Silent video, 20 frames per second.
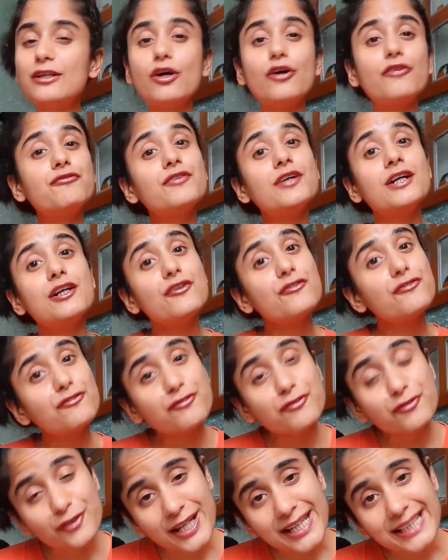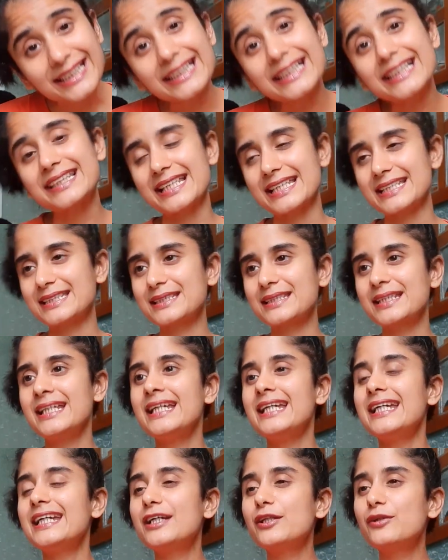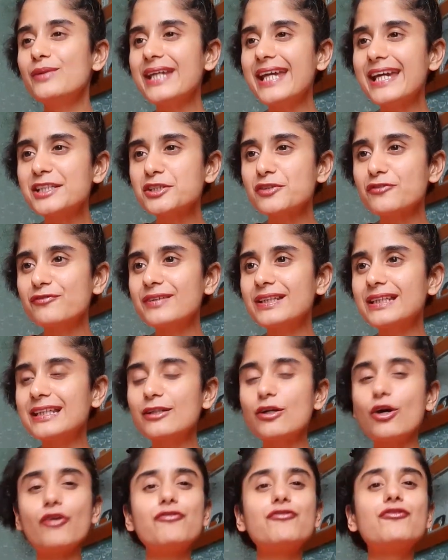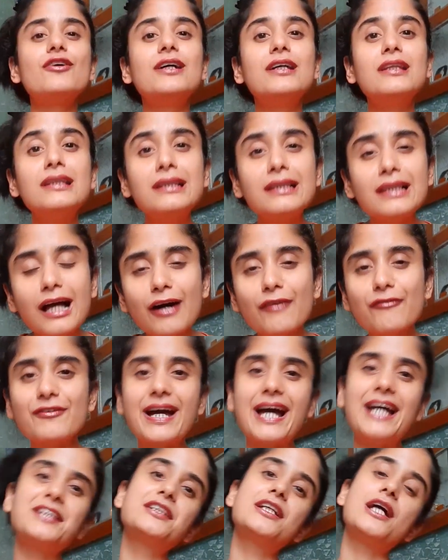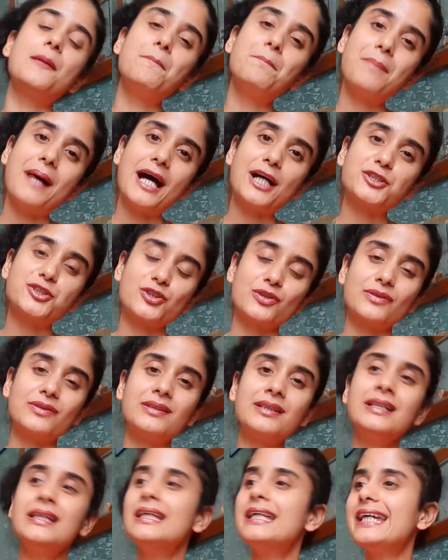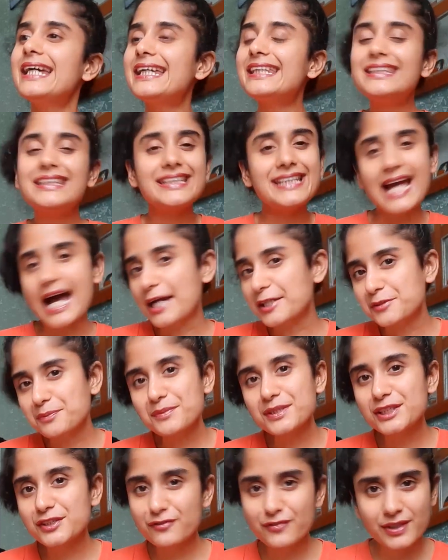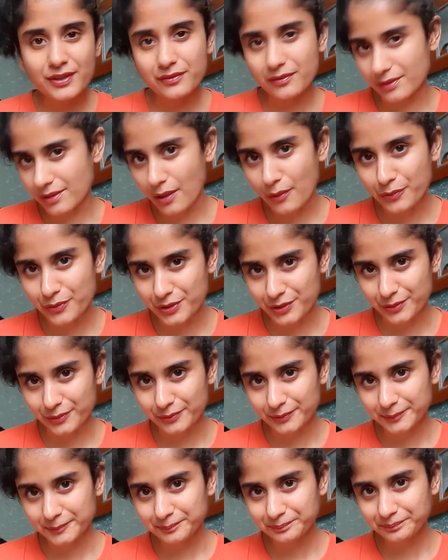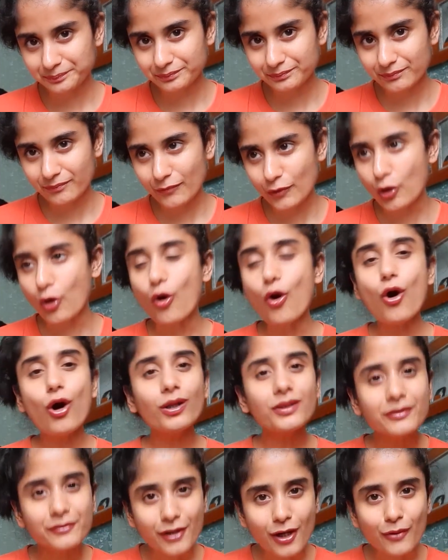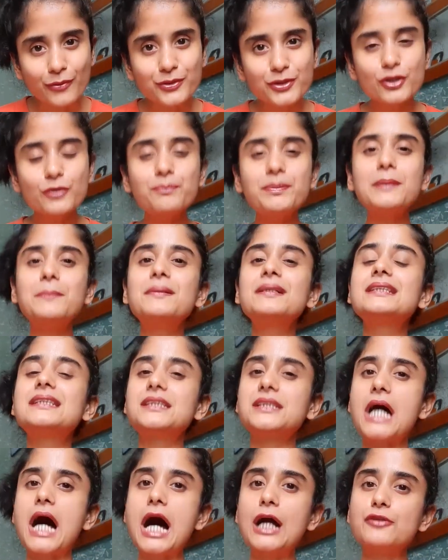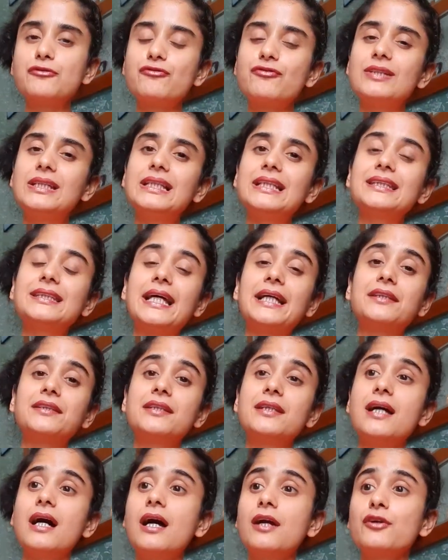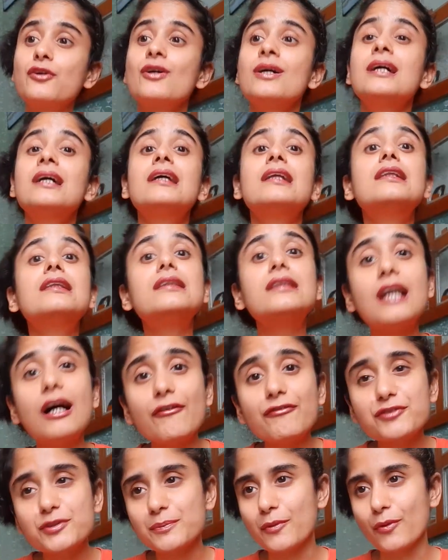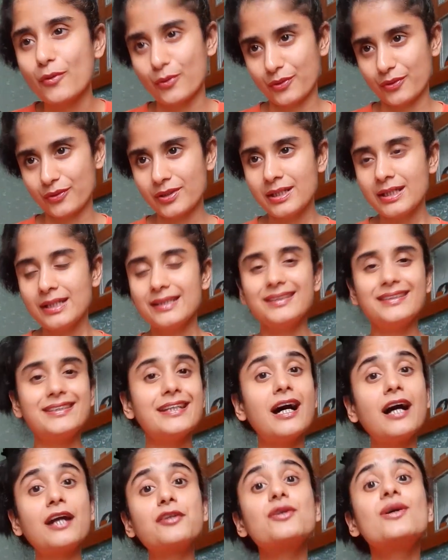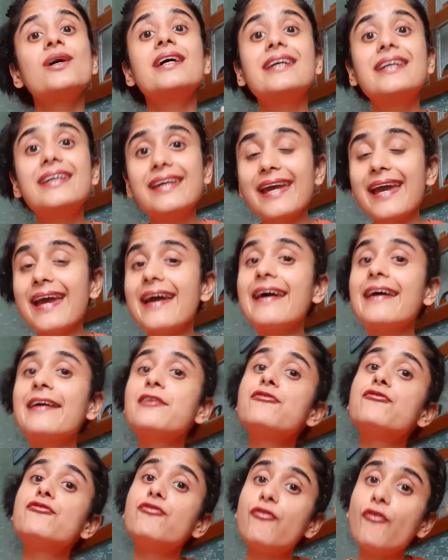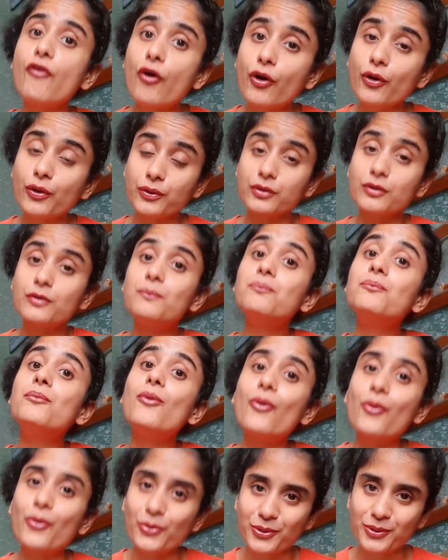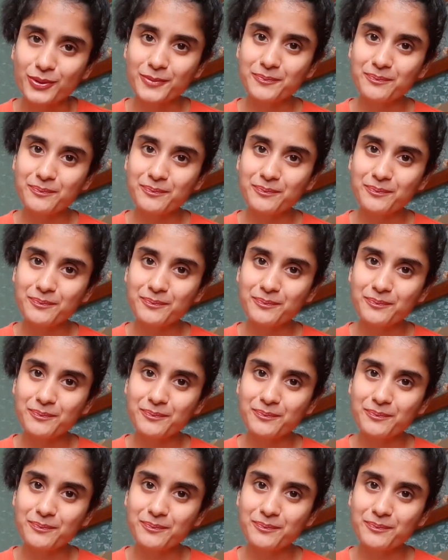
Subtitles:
of friendliness, create a feeling of love and compassion in the atmosphere around you. All around you, people start feeling that they are loved more, they are cared for more.